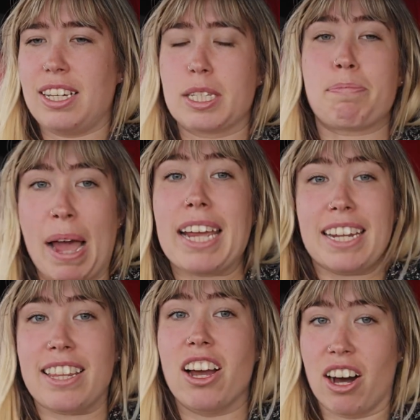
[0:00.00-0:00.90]
It's a pain
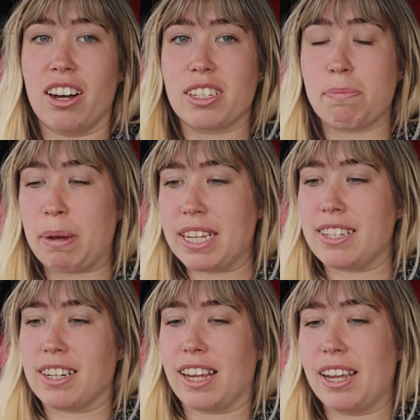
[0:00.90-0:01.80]
in the arse,
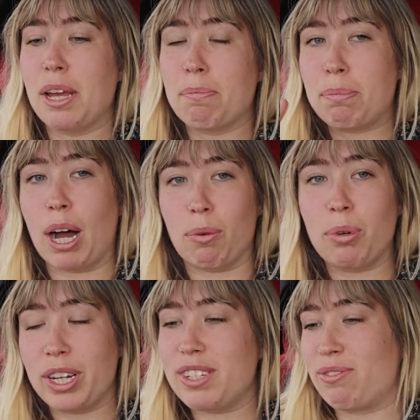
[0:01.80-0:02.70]
basically. But
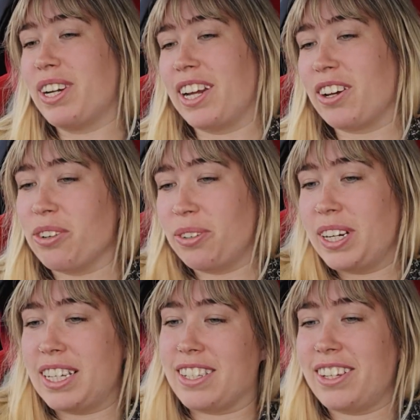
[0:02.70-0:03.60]
what is really cool
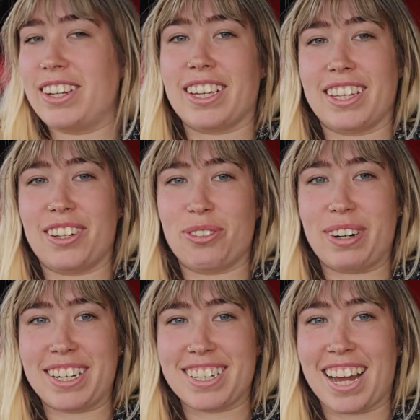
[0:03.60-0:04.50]
is that you get the little
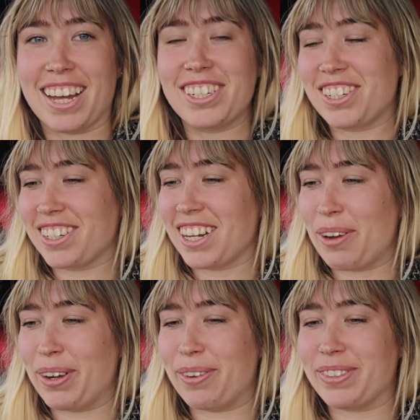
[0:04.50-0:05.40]
red dash
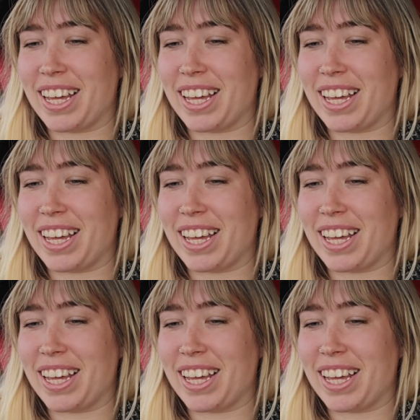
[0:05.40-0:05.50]
come up.